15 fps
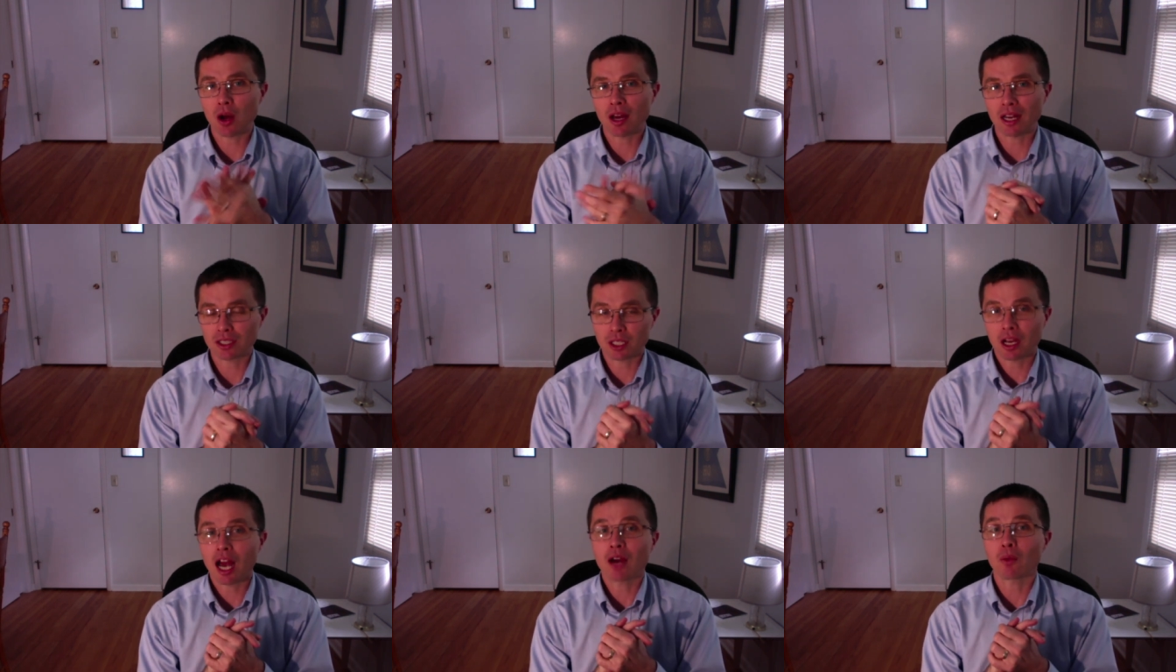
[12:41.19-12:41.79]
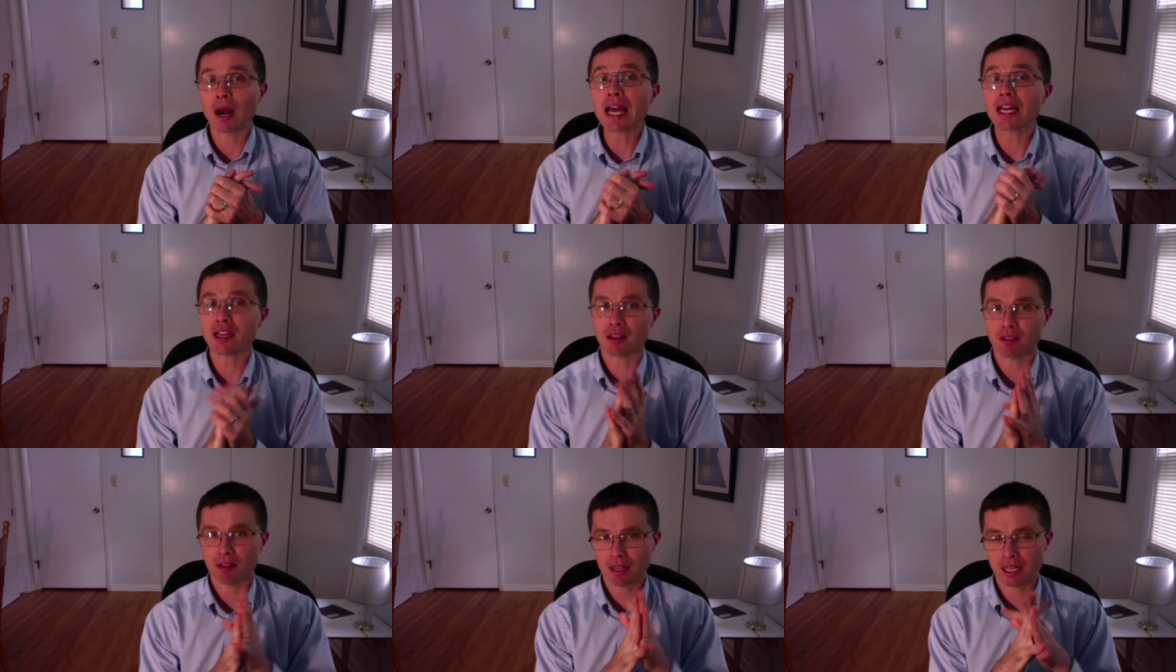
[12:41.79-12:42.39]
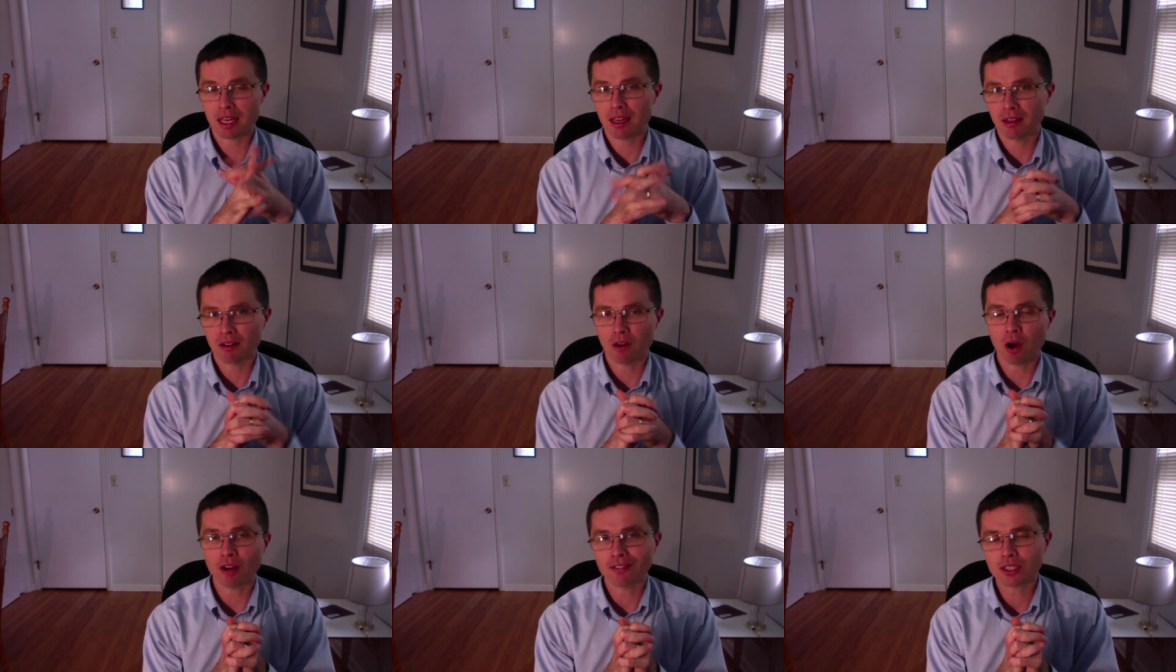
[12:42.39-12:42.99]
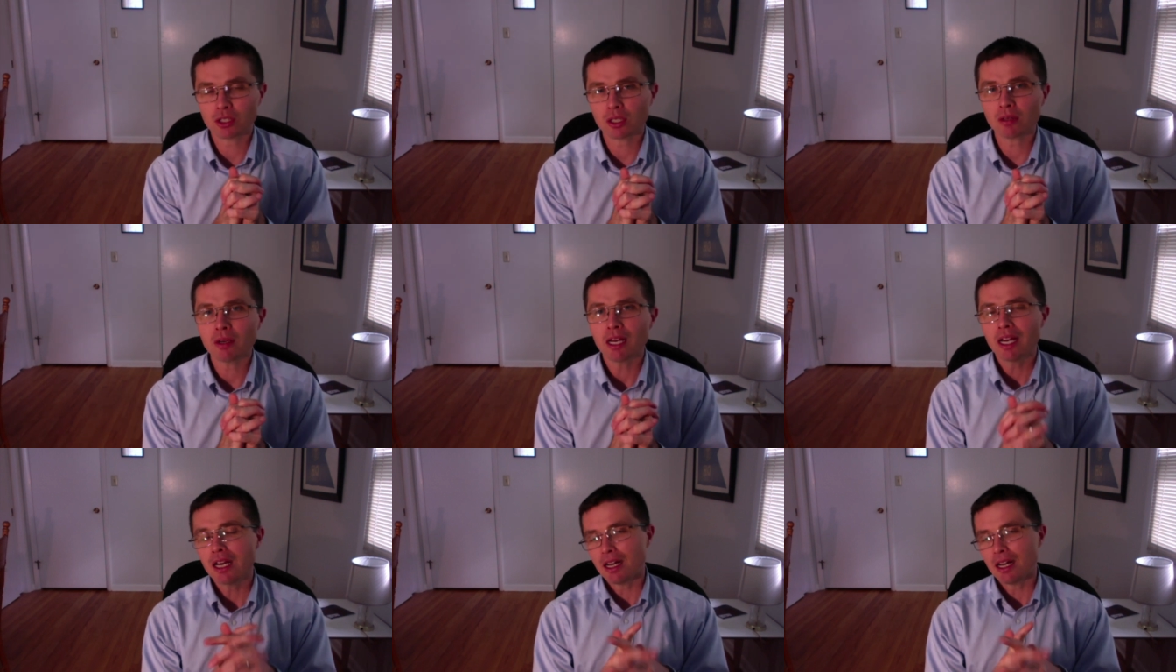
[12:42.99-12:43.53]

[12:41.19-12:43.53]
actually high-ranking Achaean officer.